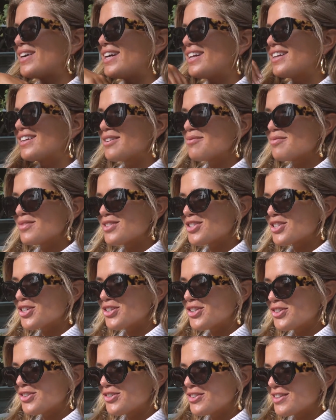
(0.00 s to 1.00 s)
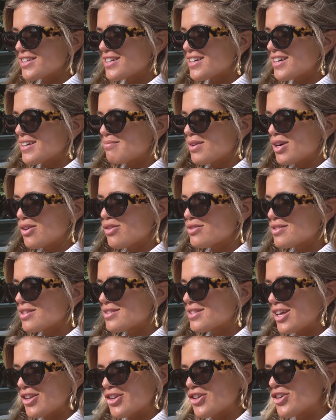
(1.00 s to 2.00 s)
Welcome to the
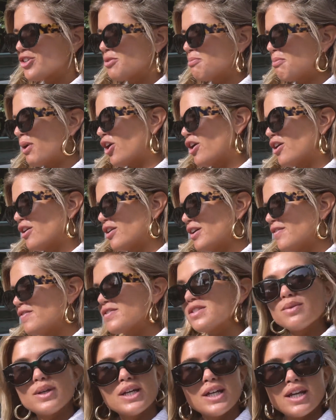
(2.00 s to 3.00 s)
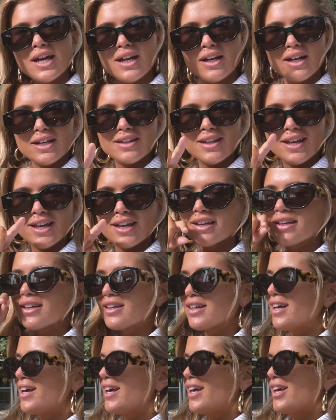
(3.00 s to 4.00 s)
most southern part of Sweden, I think.
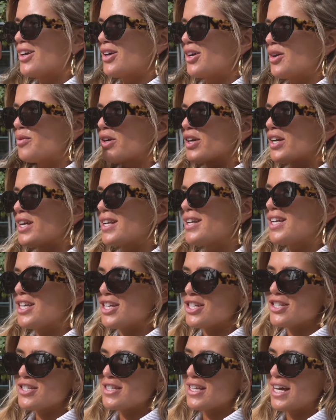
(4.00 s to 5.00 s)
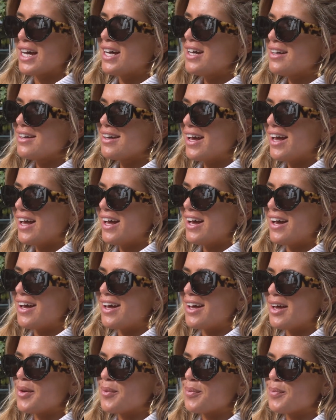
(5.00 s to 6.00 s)
We're in Ista.
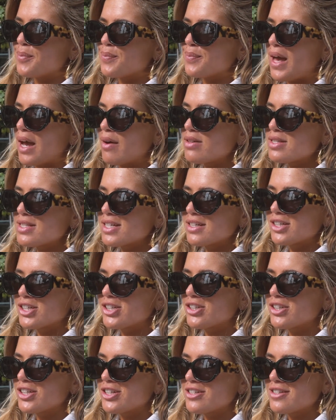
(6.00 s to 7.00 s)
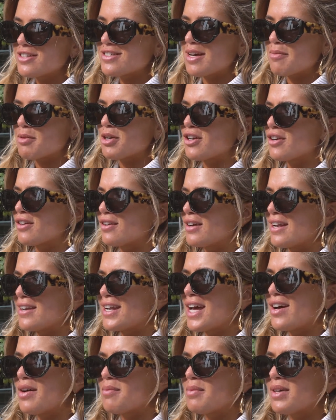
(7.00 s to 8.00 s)
I was here earlier this summer, and
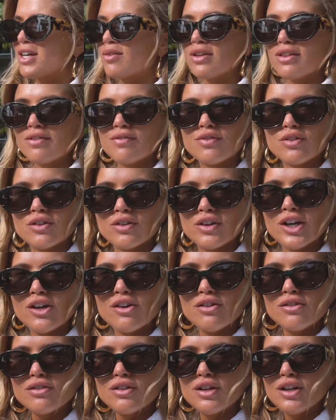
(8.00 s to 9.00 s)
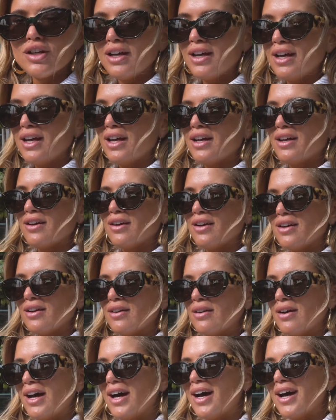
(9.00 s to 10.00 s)
now I'm here with Foreo.
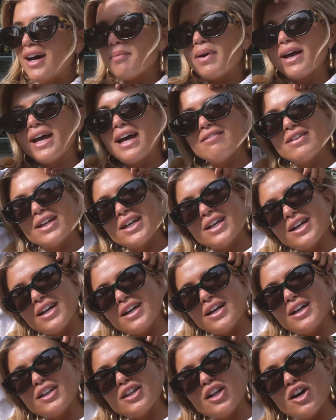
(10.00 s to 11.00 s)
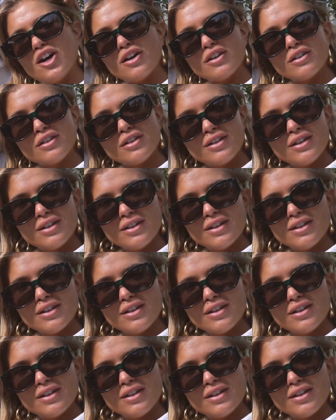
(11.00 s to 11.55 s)
I have like a long